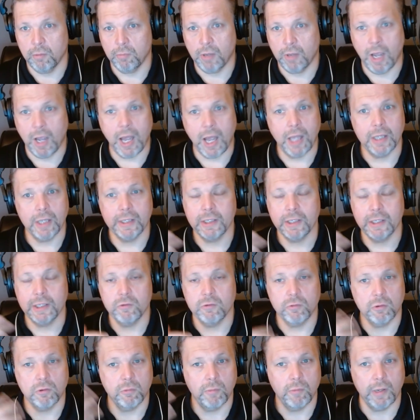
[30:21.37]

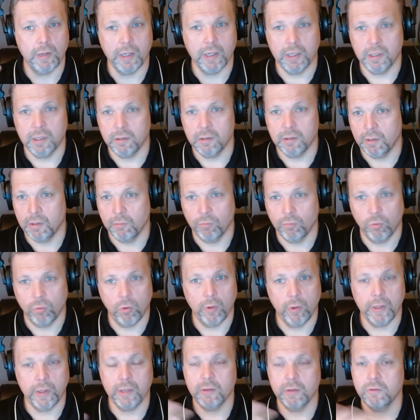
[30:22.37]
colleagues or my
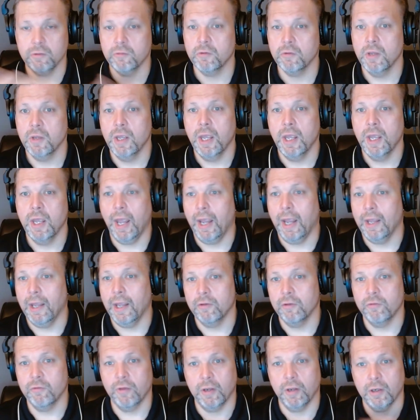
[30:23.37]
employees
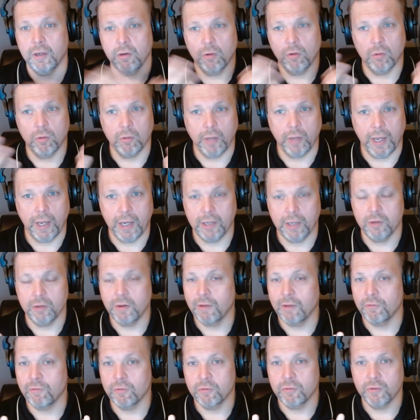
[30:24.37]
and say, hey, do
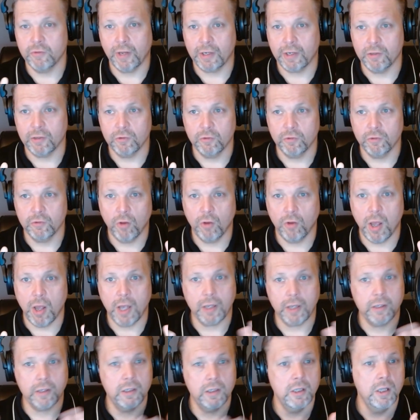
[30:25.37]
you have a second to
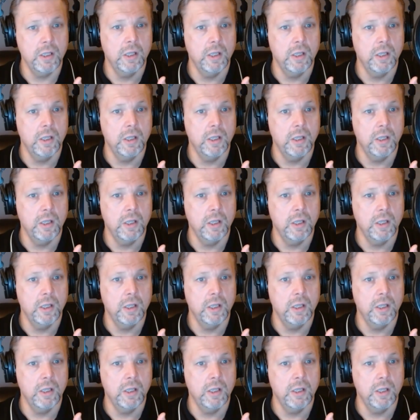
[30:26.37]
talk?